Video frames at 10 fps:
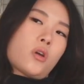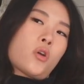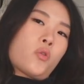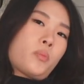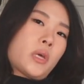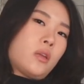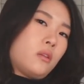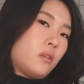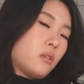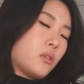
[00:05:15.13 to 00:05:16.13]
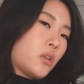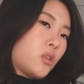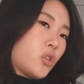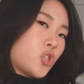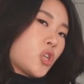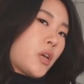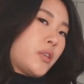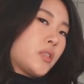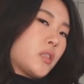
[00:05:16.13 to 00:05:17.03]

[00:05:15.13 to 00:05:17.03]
open and your chest